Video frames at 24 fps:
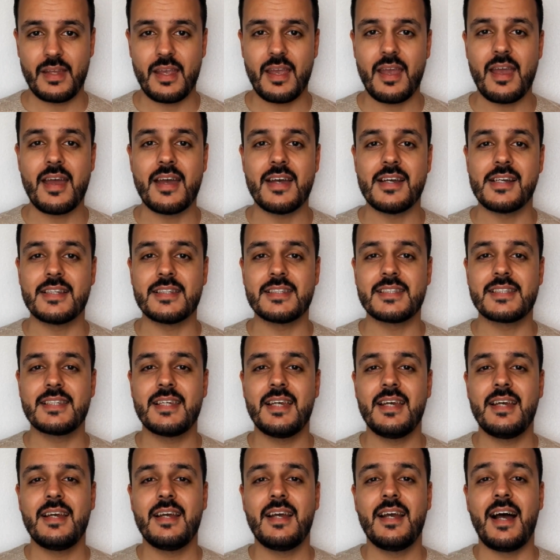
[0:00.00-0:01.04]
And
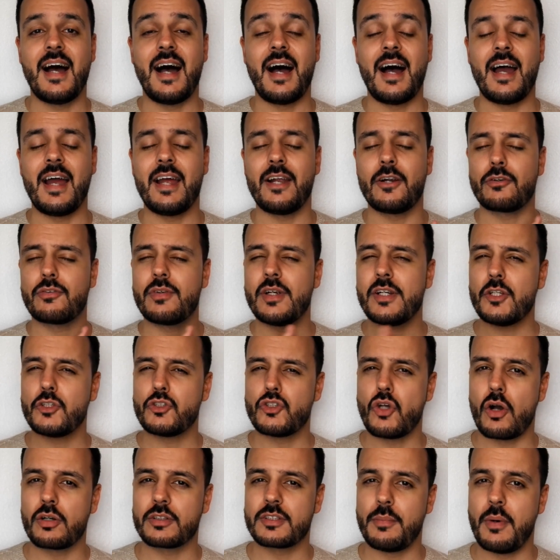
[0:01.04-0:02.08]
I already
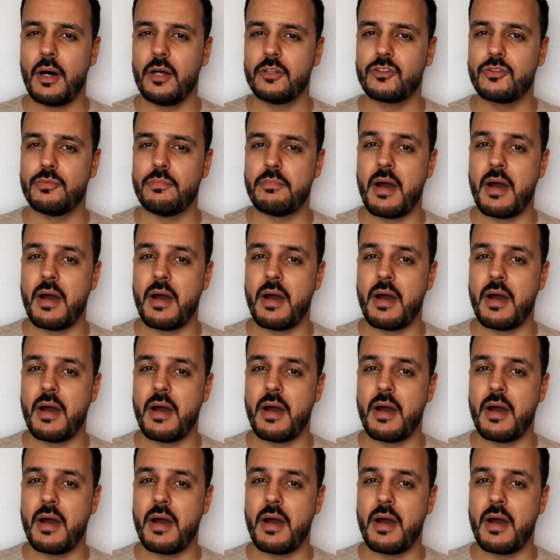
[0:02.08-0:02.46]
talked about